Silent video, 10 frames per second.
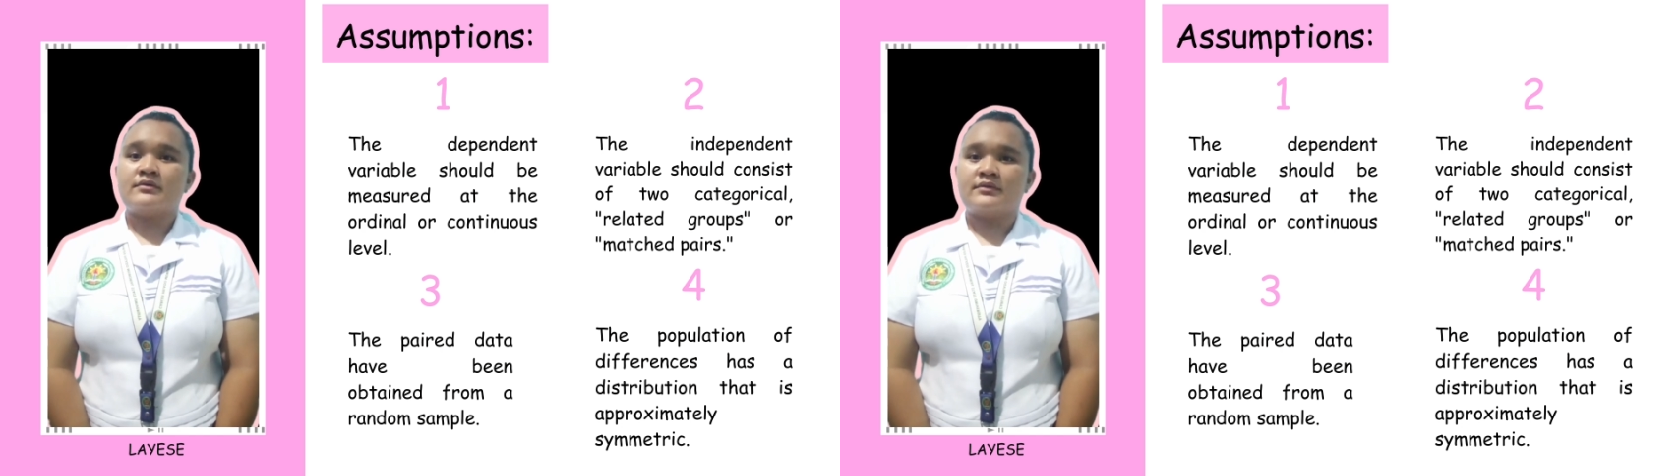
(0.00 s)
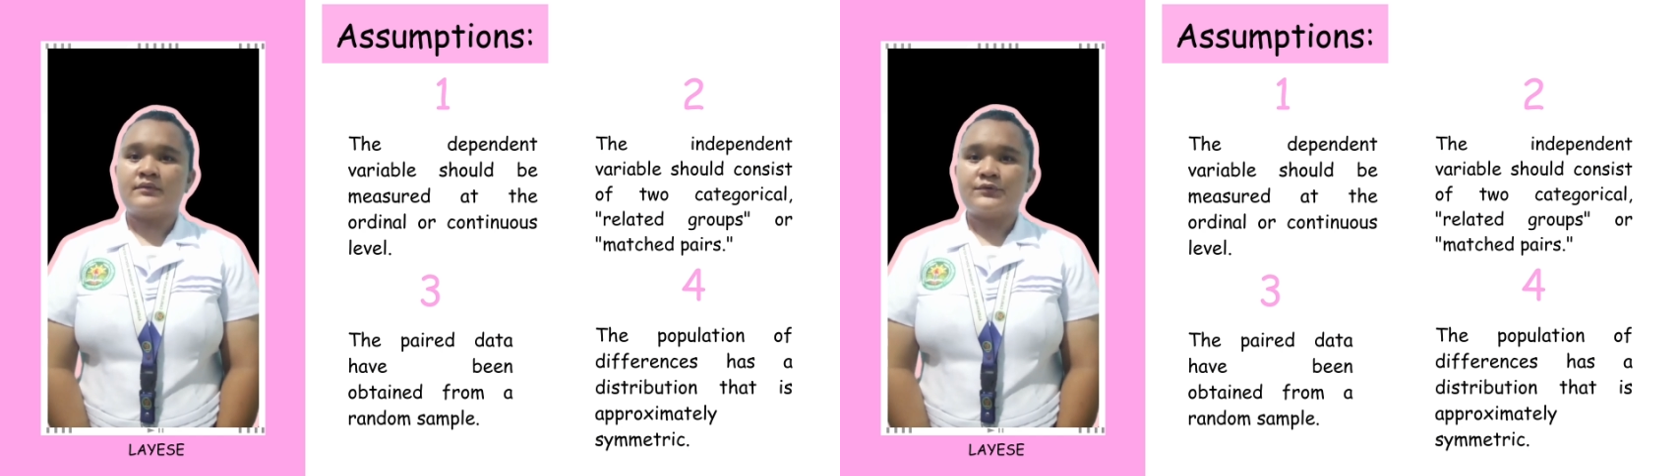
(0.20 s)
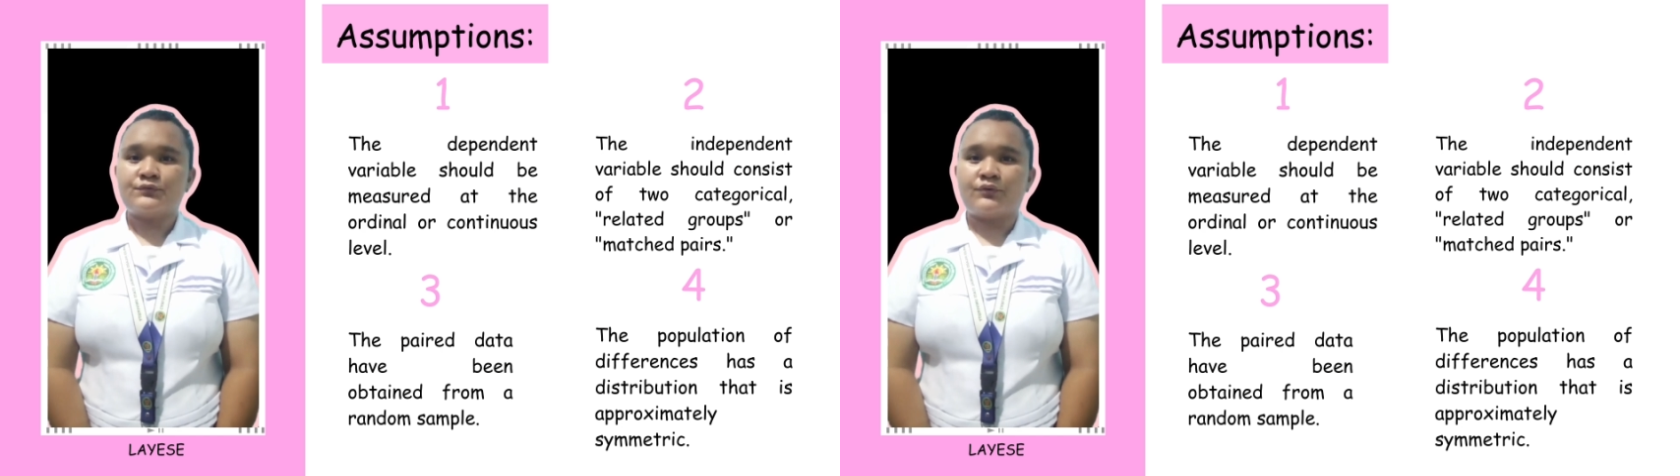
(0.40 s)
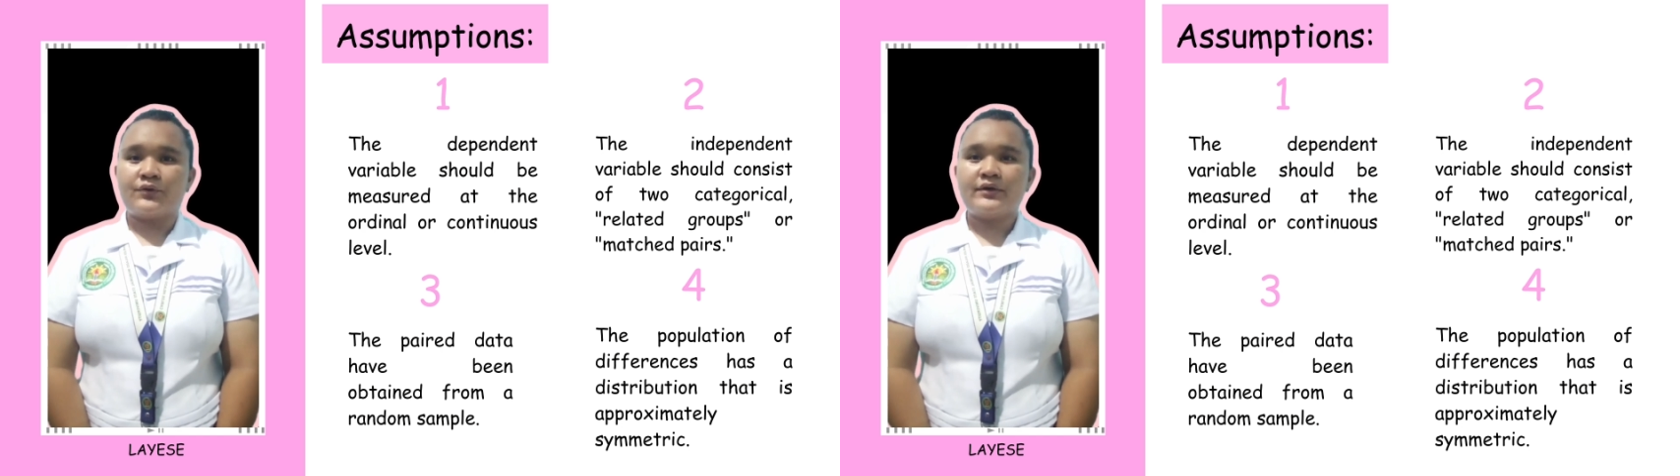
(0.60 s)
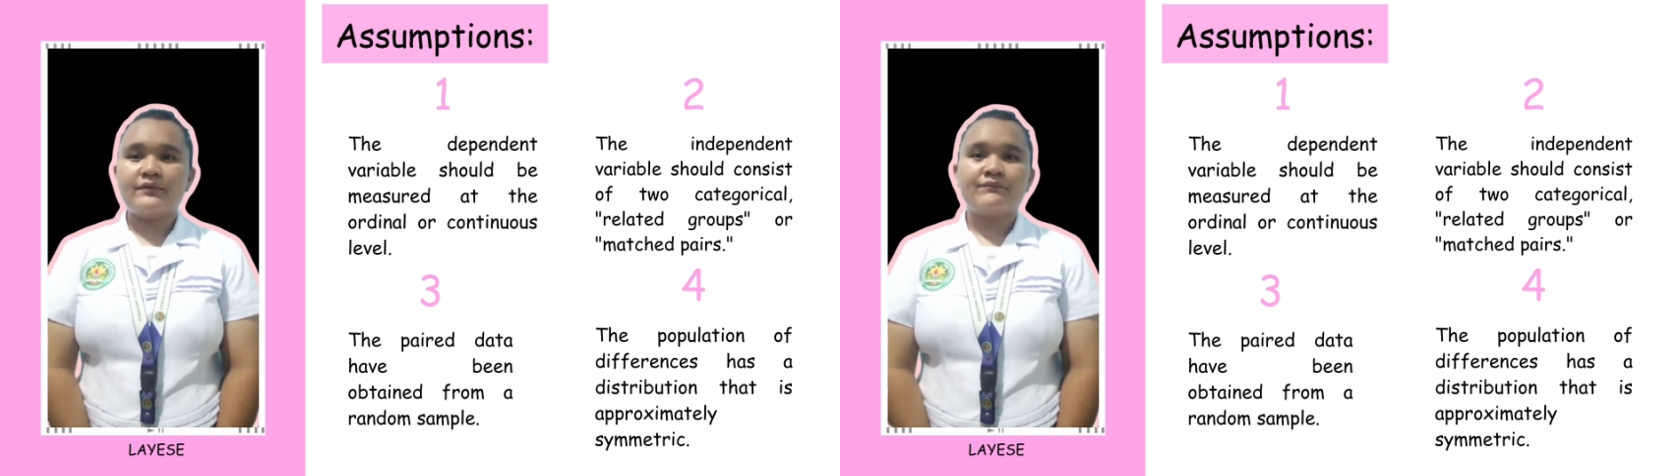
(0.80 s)
Number
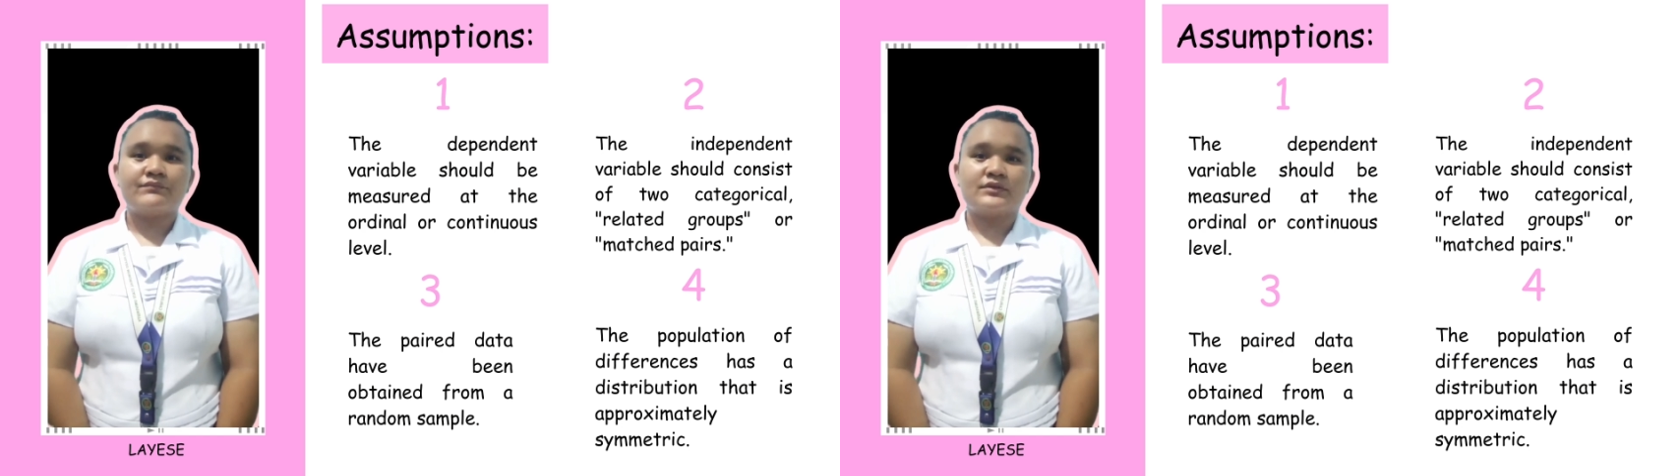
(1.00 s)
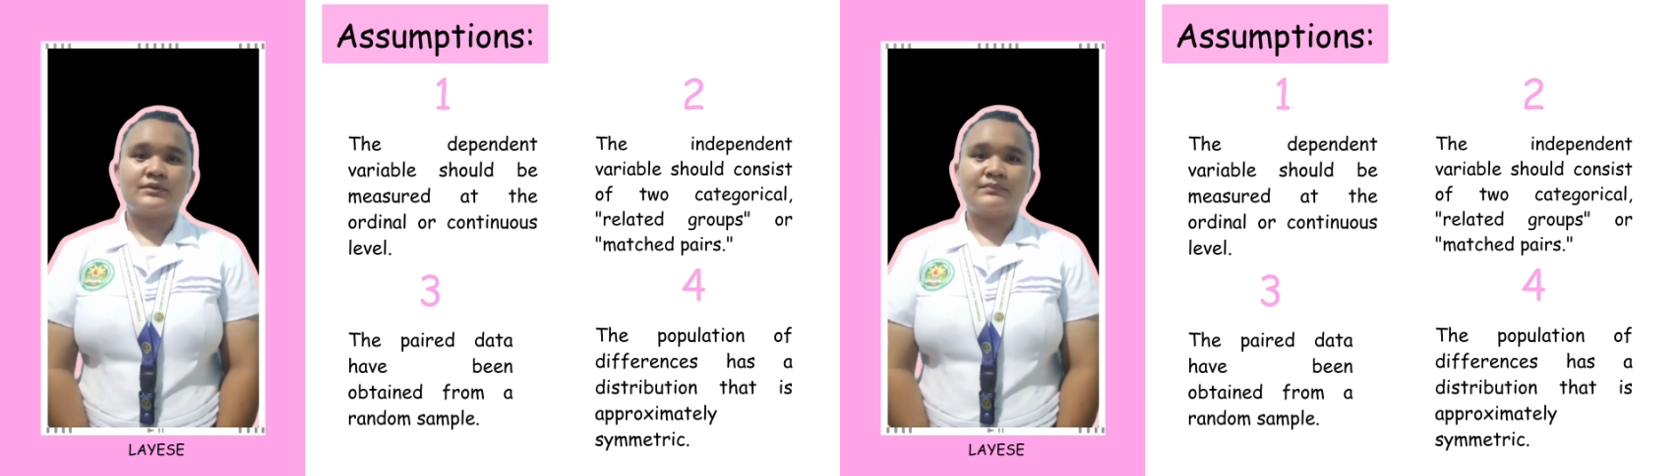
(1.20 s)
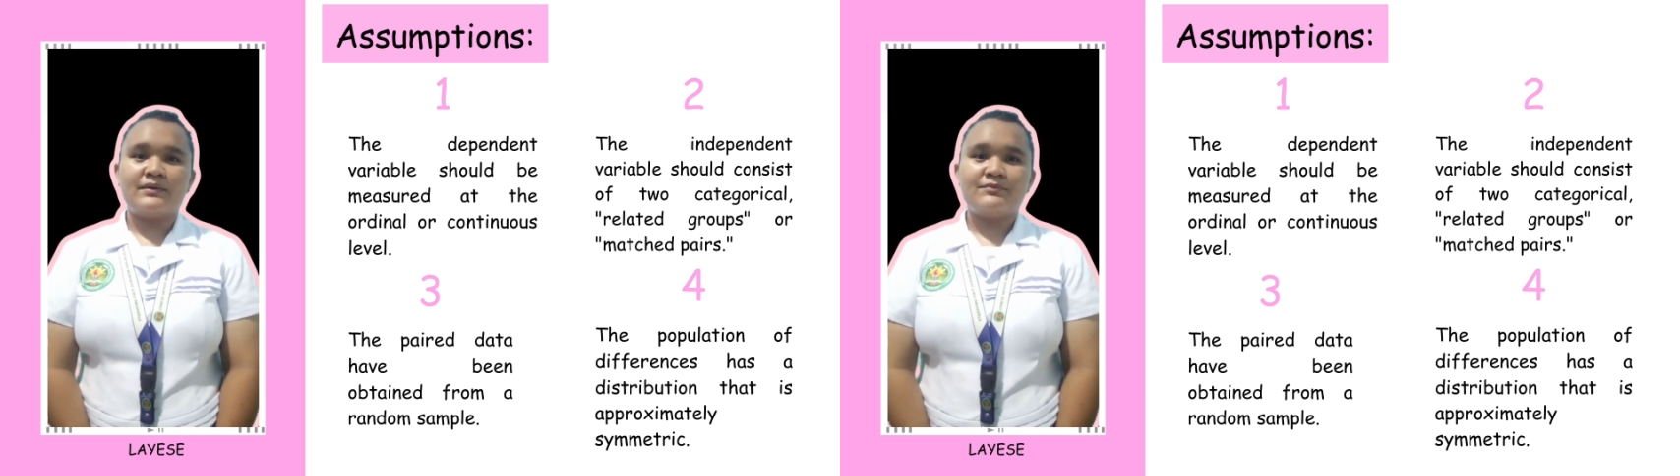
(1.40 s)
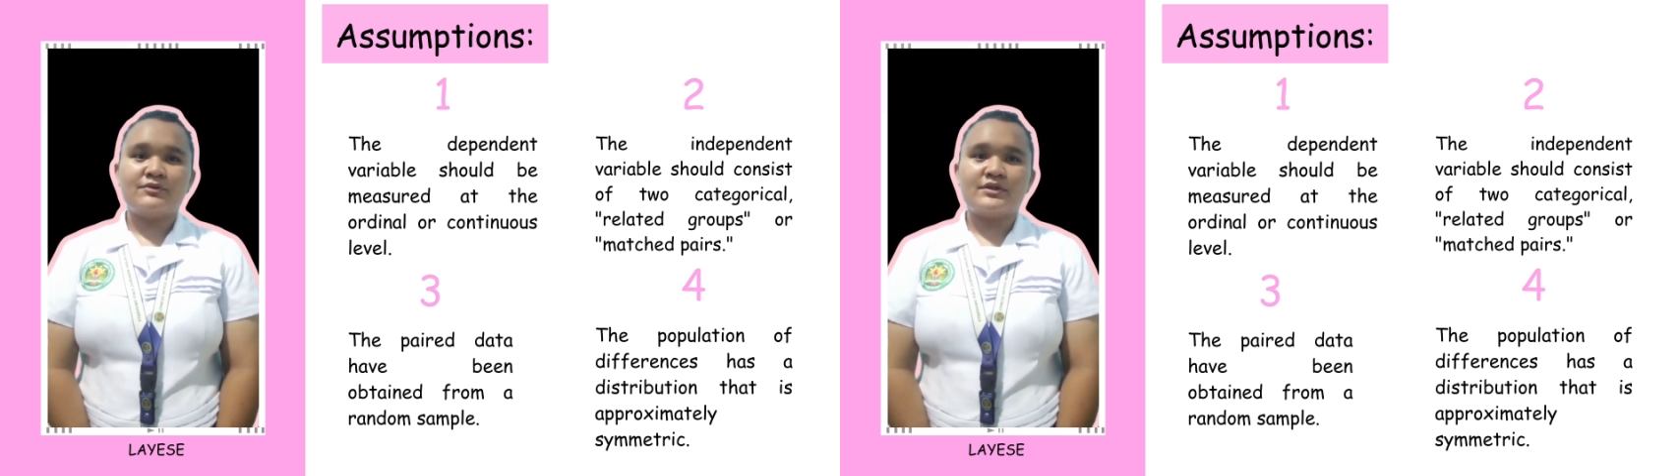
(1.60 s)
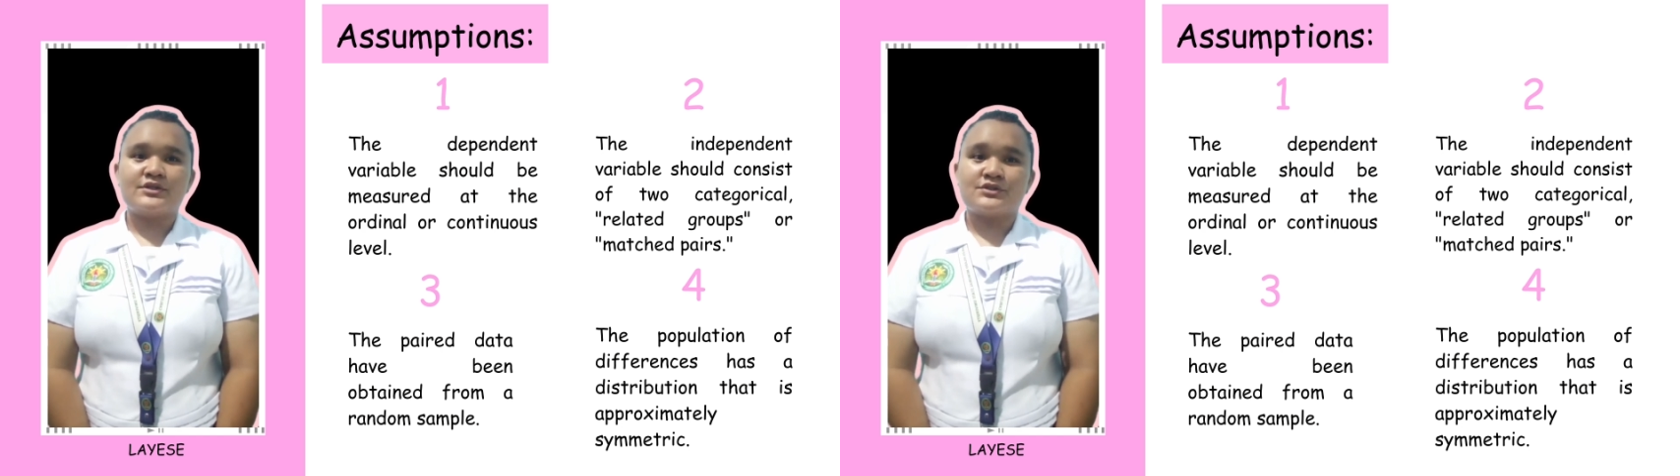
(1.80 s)
4. The
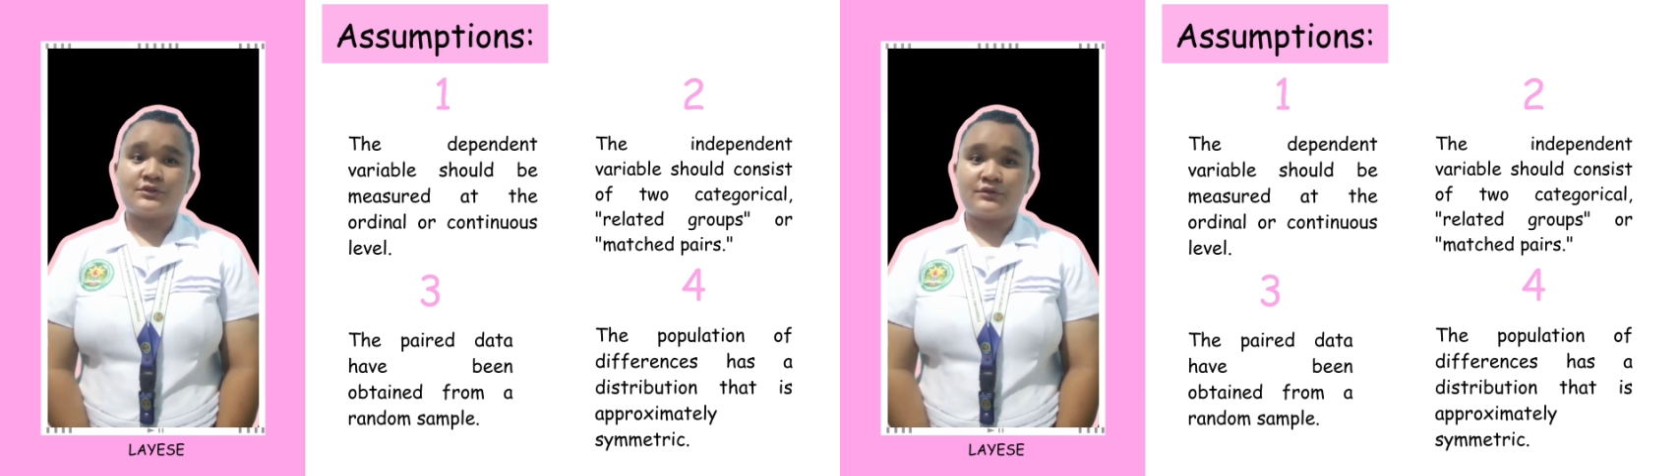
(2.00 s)
population